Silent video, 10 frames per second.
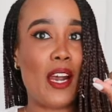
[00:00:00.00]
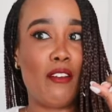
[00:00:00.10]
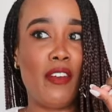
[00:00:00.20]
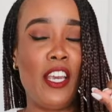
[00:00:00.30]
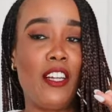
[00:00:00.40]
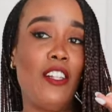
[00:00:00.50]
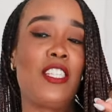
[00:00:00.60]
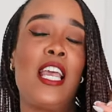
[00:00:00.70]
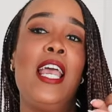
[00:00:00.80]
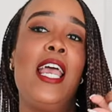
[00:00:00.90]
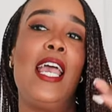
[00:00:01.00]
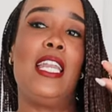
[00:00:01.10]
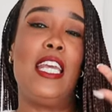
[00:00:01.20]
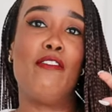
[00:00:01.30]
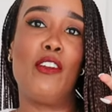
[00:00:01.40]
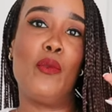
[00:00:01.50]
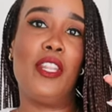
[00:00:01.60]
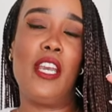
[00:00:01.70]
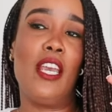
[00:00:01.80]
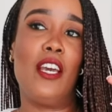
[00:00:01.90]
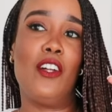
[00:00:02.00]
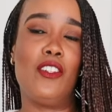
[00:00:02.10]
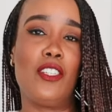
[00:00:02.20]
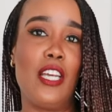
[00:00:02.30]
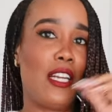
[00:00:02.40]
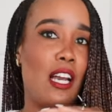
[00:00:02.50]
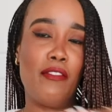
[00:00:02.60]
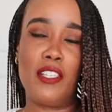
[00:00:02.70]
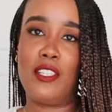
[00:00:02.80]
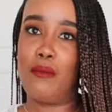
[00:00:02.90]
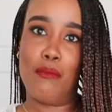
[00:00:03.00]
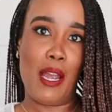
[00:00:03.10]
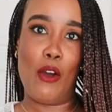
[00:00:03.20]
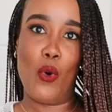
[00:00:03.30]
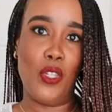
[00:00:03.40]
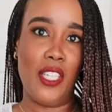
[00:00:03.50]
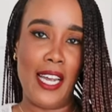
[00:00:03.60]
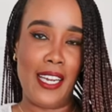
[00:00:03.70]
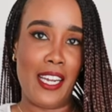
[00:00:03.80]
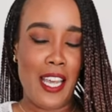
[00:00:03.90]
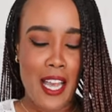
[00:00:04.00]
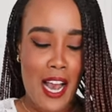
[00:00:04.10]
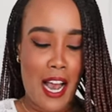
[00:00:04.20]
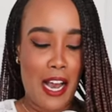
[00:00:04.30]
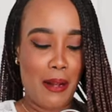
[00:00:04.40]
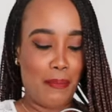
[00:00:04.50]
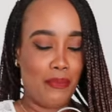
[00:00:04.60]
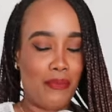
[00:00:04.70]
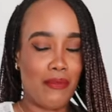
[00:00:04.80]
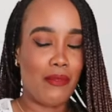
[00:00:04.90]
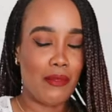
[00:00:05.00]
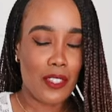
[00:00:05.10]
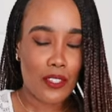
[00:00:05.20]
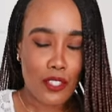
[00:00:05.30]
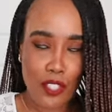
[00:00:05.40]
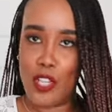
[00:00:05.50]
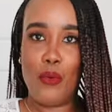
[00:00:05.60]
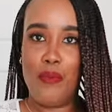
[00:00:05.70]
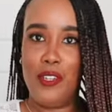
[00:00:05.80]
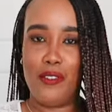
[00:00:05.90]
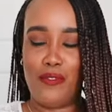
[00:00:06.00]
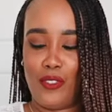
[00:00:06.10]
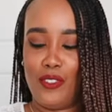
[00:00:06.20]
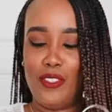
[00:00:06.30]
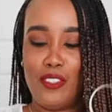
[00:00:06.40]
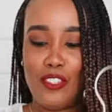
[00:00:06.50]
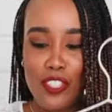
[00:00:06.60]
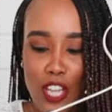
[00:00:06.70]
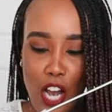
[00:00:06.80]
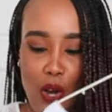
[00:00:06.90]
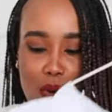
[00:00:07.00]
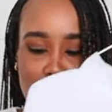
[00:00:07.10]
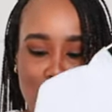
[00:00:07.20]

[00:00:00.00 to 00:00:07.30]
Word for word: a pair of heels, and even with the heels it covers my whole leg. Um so beautiful, so